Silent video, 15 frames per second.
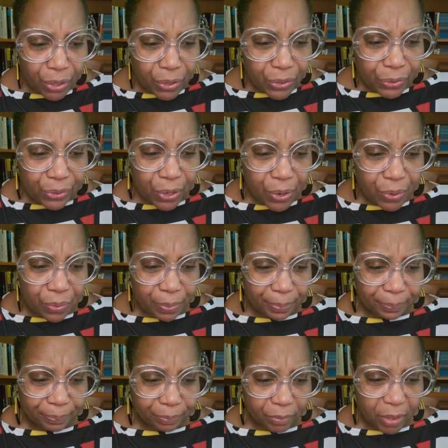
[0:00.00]
So
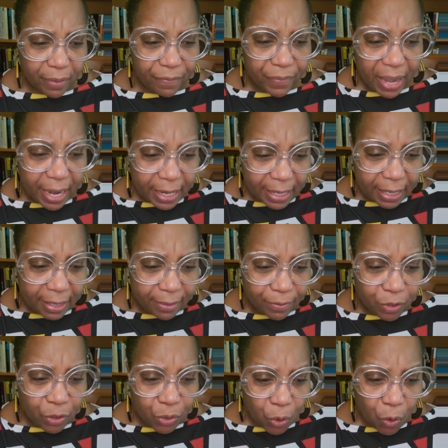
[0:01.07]
Fanny's
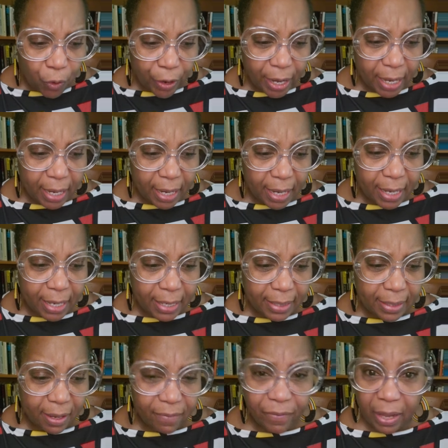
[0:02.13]
story
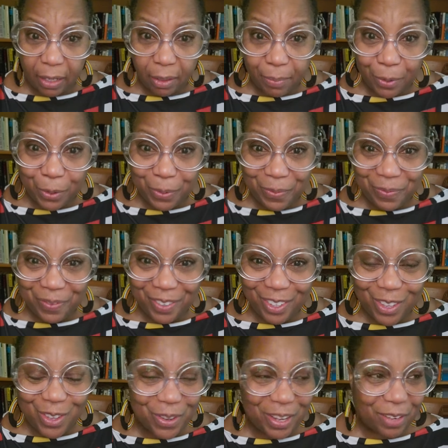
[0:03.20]
is available.
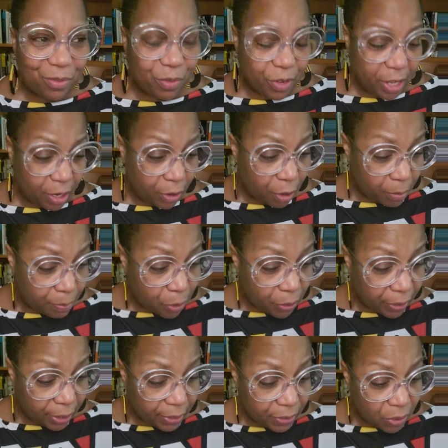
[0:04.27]
You can get her
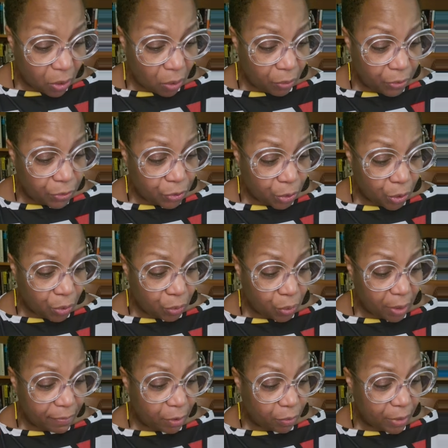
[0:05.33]
book. It is called The Journal
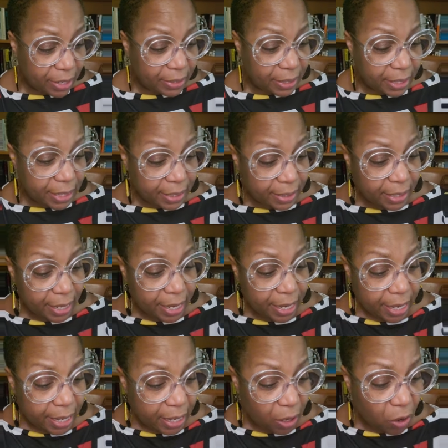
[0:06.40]
of a Residence
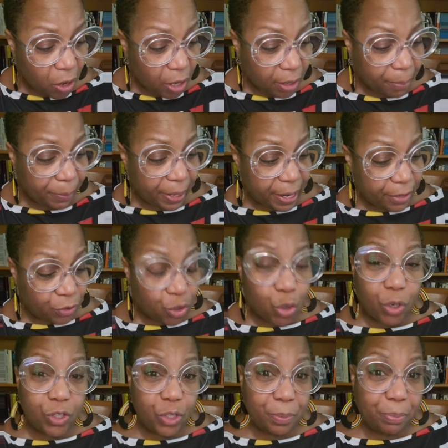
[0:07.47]
on a plant,
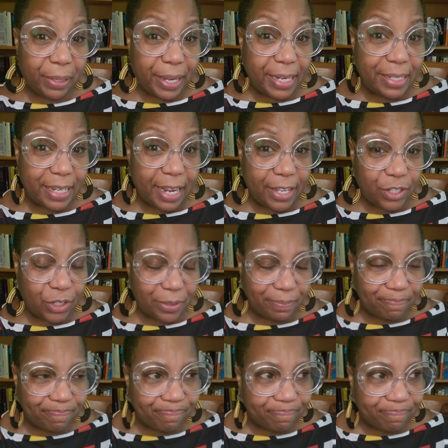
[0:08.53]
Georgian Plantation.